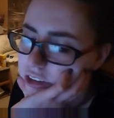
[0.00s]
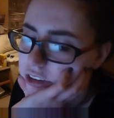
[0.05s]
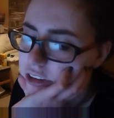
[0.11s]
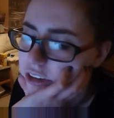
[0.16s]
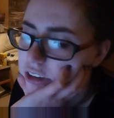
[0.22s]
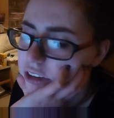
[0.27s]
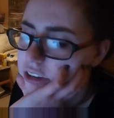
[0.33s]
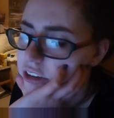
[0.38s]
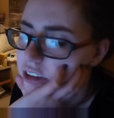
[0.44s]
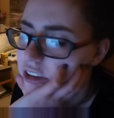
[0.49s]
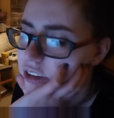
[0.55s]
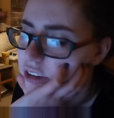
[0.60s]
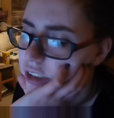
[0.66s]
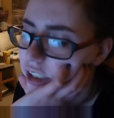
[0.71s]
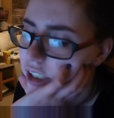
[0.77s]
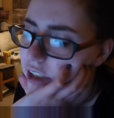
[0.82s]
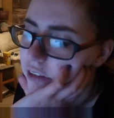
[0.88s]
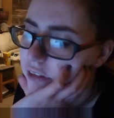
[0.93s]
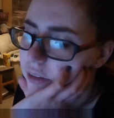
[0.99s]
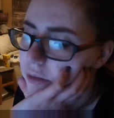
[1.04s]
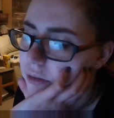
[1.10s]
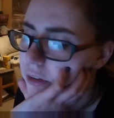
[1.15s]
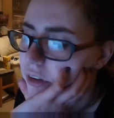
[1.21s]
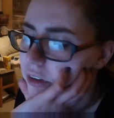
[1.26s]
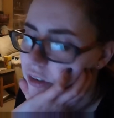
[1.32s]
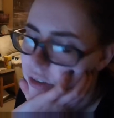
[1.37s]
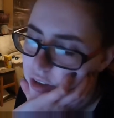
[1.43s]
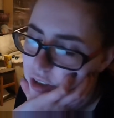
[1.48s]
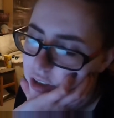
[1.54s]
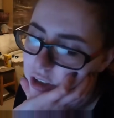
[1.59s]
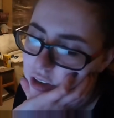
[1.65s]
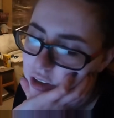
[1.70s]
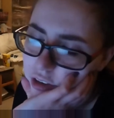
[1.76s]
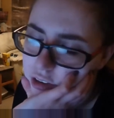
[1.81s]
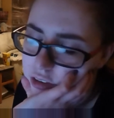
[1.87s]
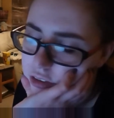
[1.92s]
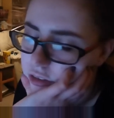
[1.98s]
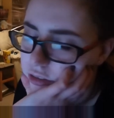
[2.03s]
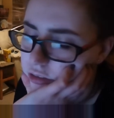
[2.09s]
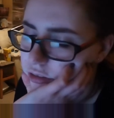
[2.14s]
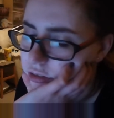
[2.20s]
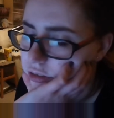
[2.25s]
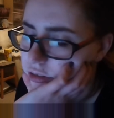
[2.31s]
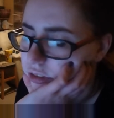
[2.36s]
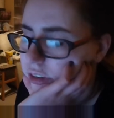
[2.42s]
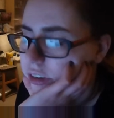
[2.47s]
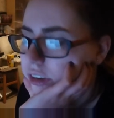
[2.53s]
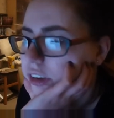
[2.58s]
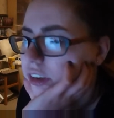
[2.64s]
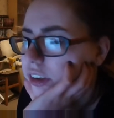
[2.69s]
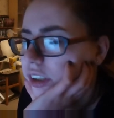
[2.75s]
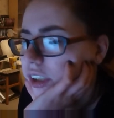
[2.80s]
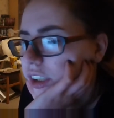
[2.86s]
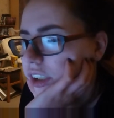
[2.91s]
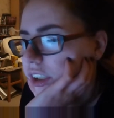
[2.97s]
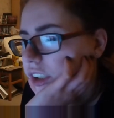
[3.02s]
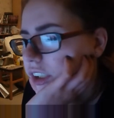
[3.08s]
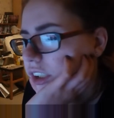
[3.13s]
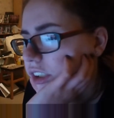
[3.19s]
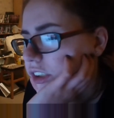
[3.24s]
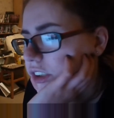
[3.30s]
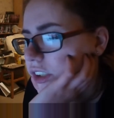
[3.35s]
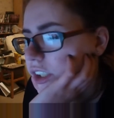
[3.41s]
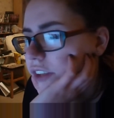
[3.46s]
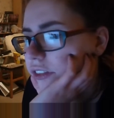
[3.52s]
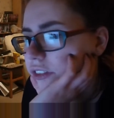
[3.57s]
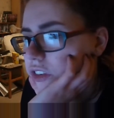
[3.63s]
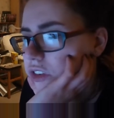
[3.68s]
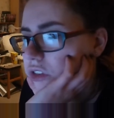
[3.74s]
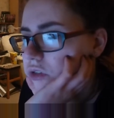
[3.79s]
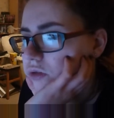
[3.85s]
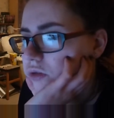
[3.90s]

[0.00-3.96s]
and save everything and just having to